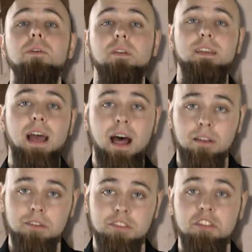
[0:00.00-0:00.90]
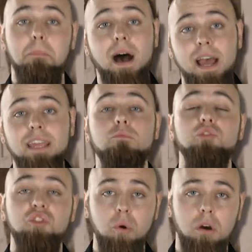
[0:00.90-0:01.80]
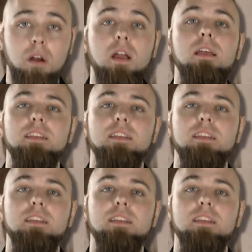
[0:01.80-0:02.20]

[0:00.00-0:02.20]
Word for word: million to buy and restore